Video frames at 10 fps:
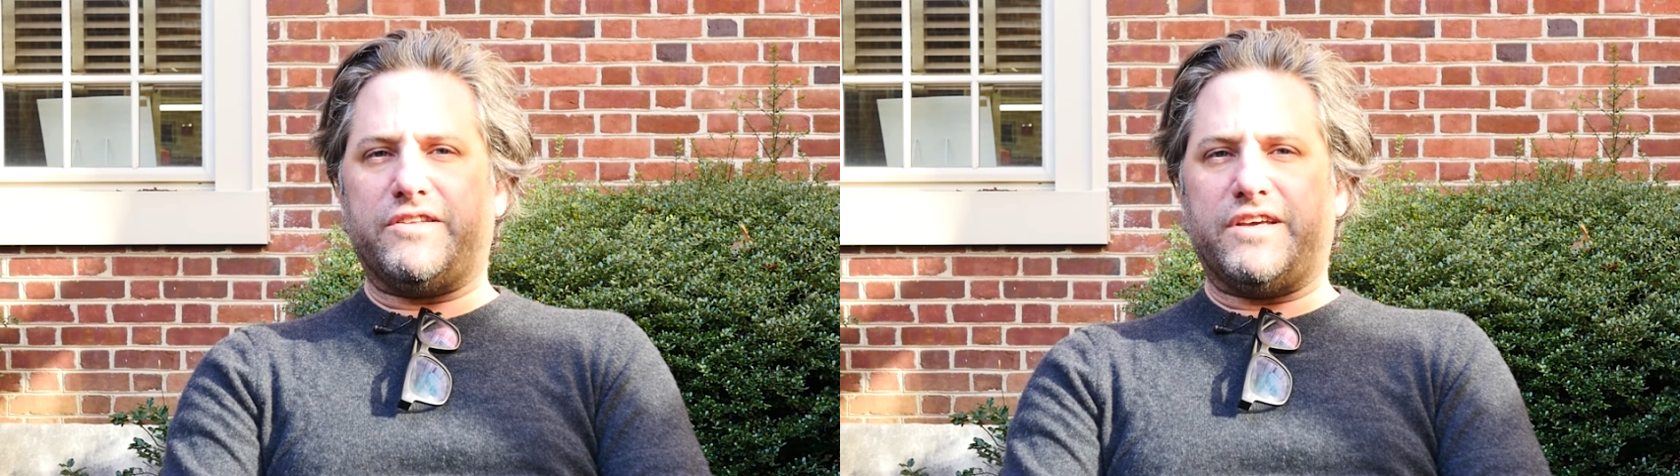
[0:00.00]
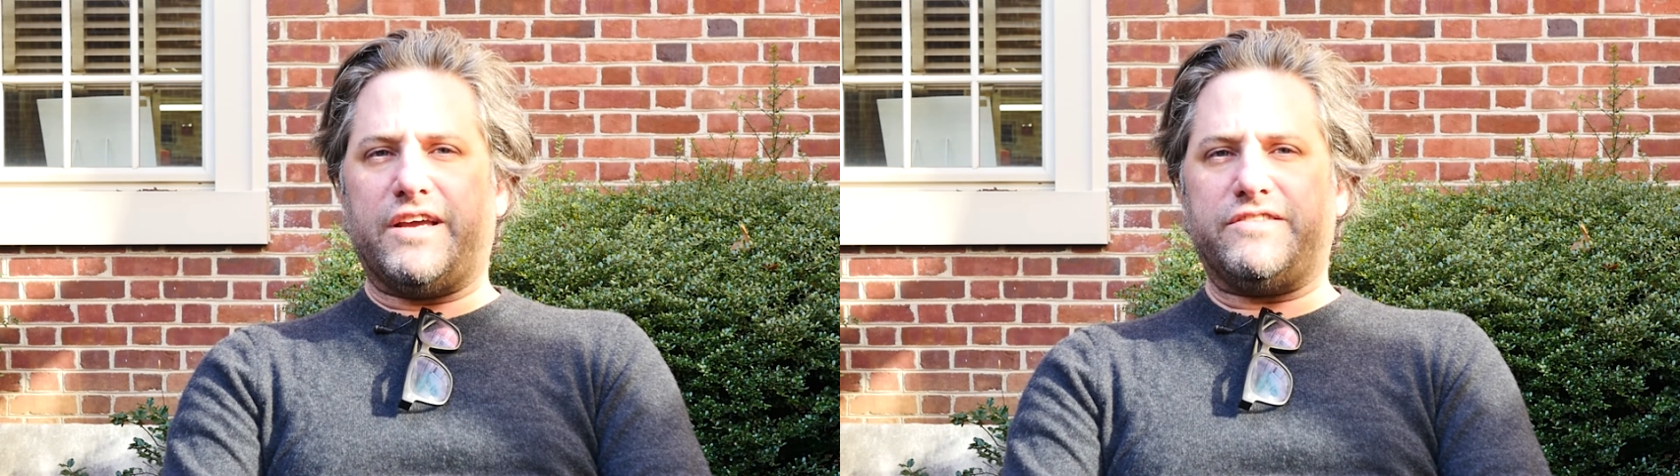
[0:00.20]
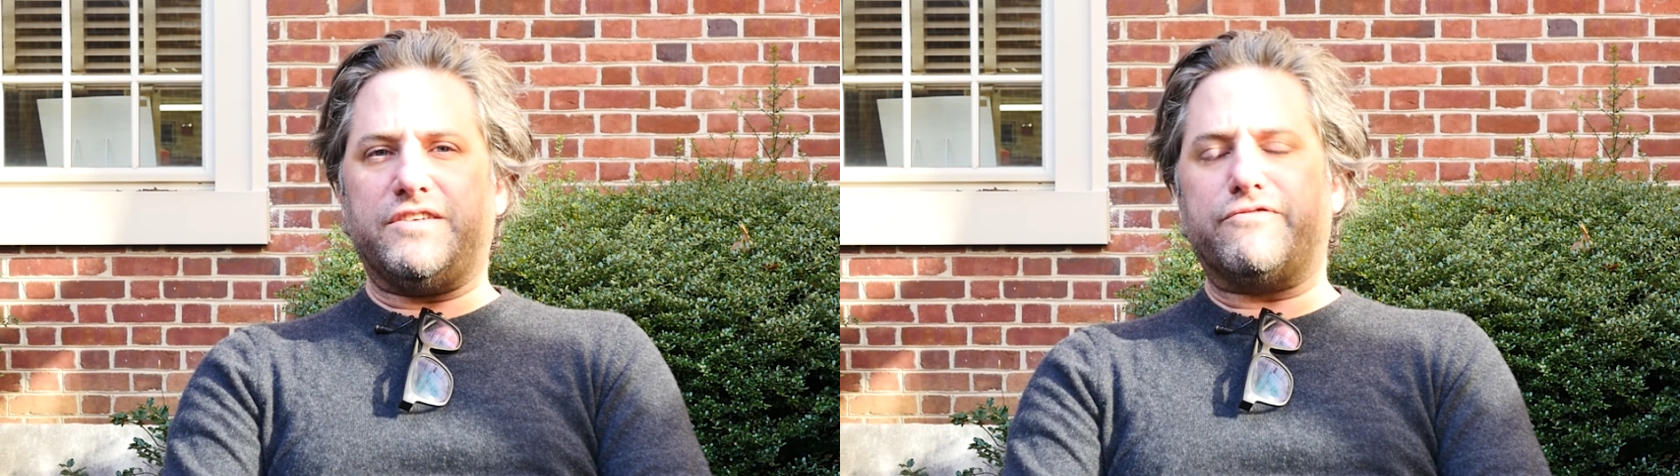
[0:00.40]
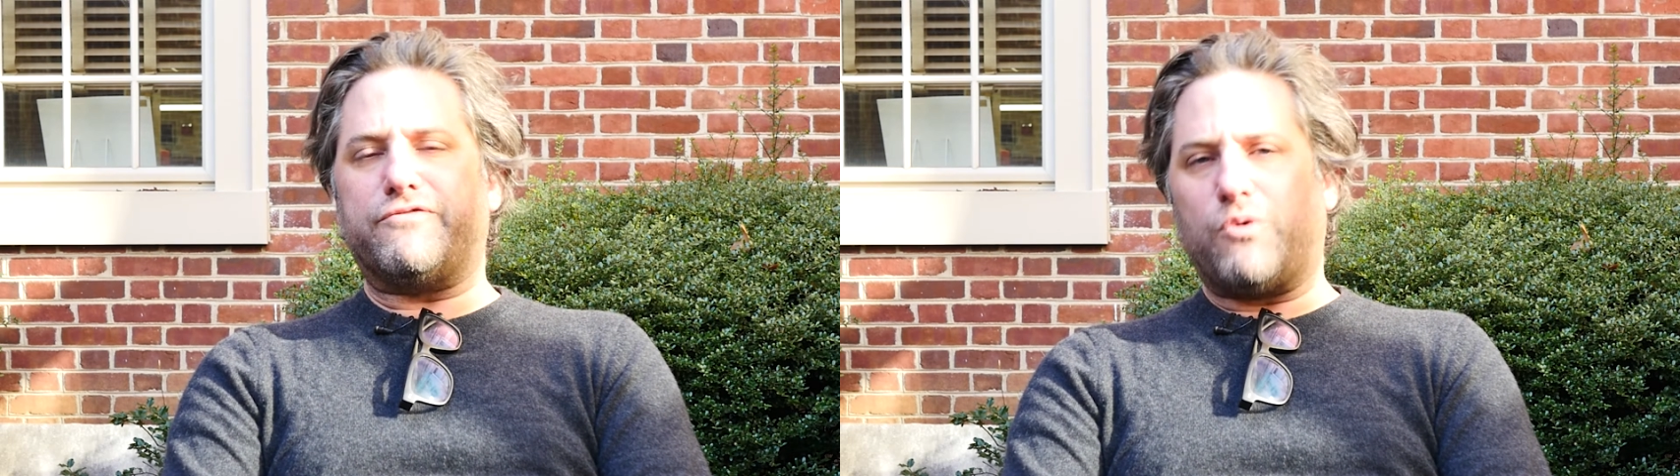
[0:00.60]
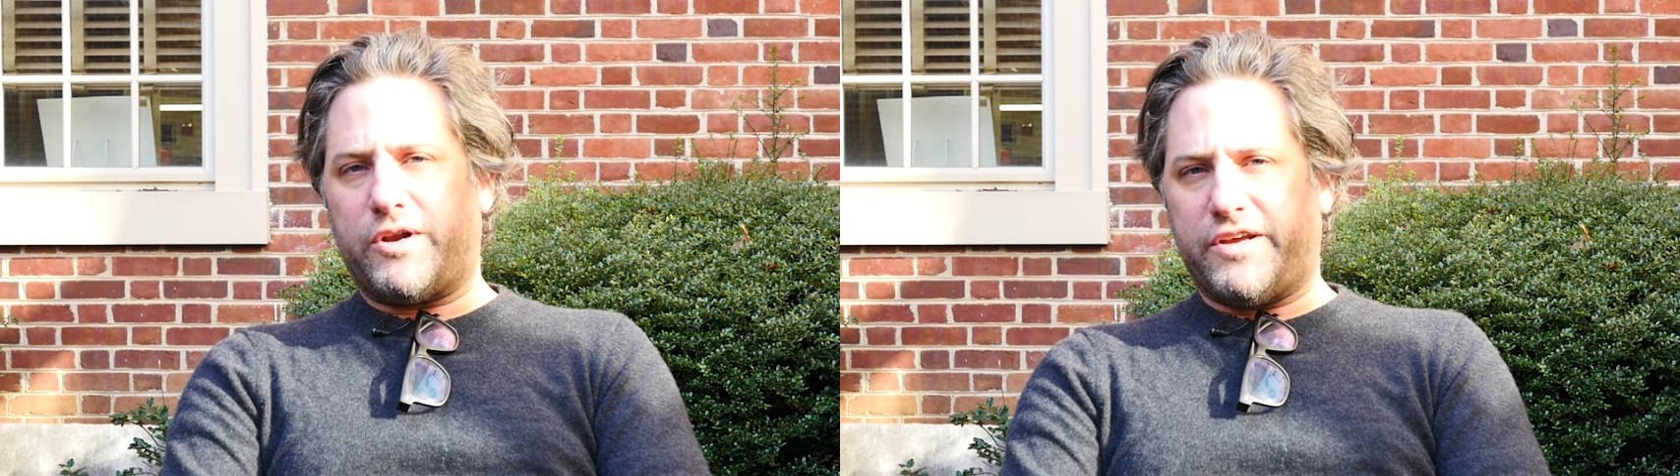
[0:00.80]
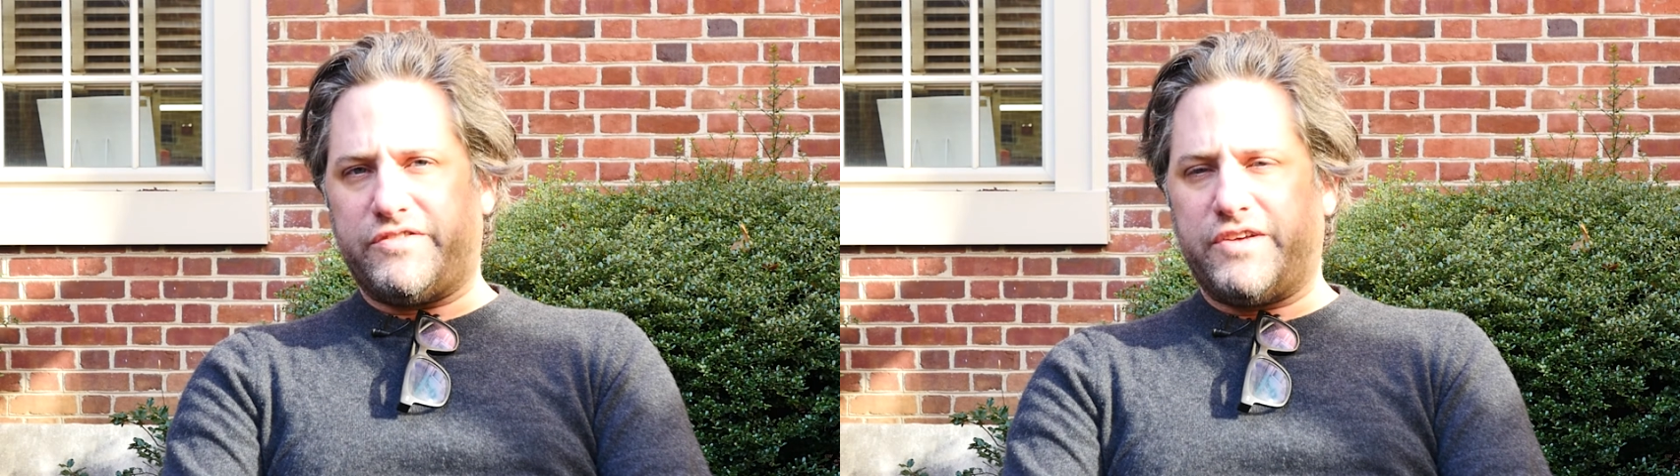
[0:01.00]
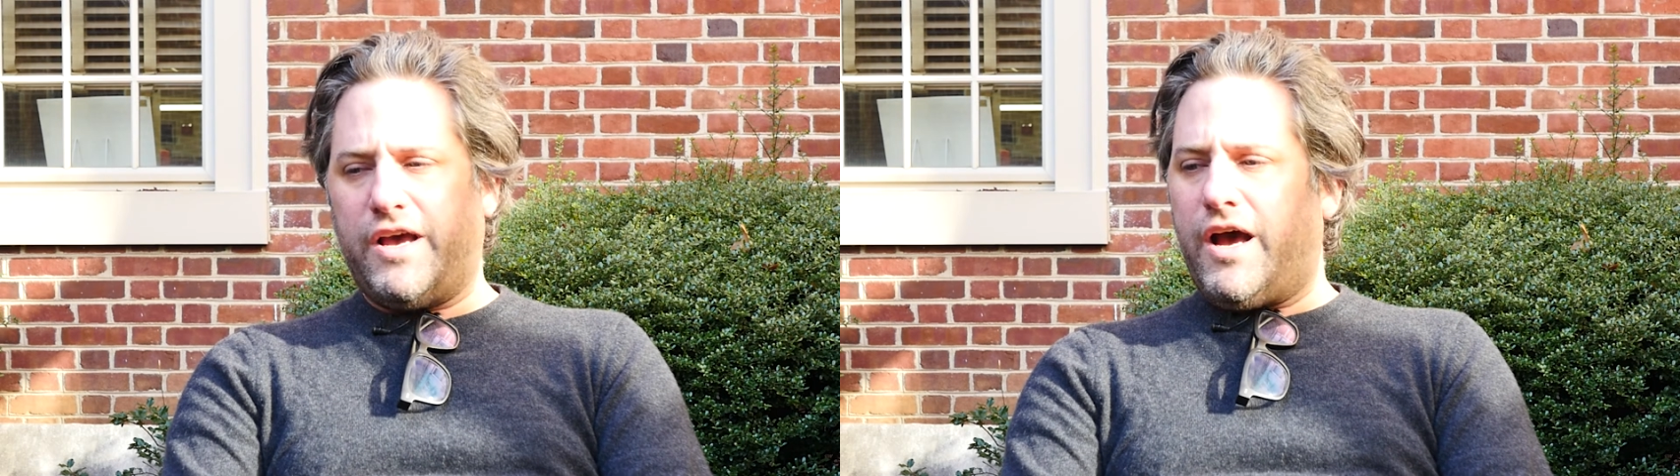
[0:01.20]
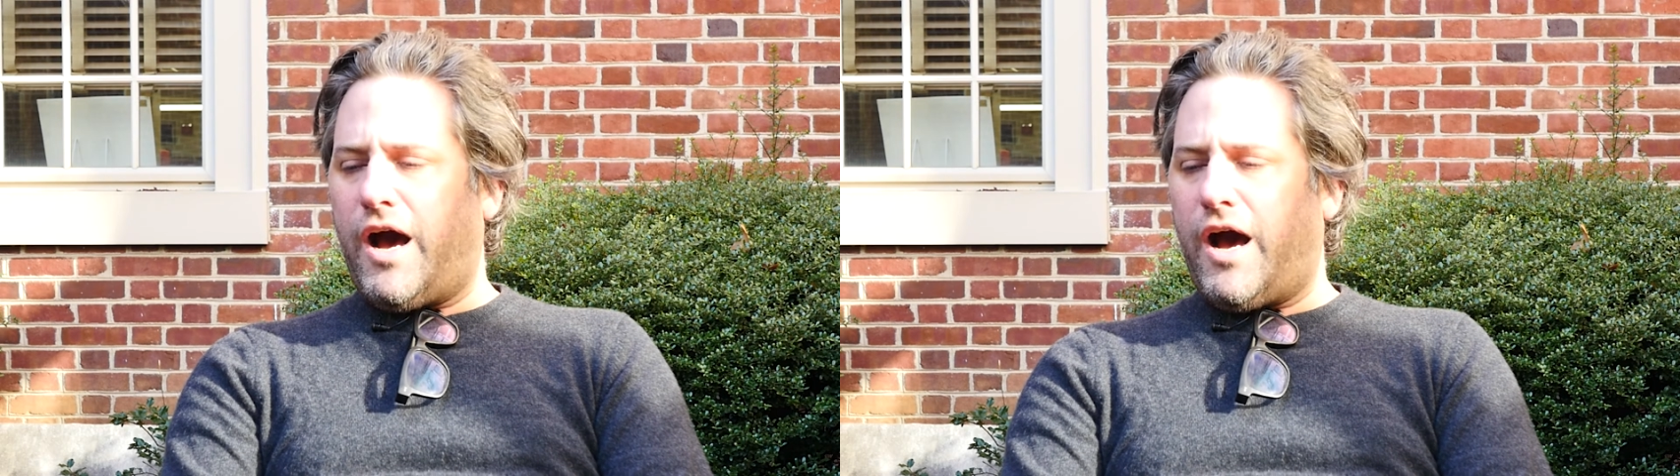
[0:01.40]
in the 1840s.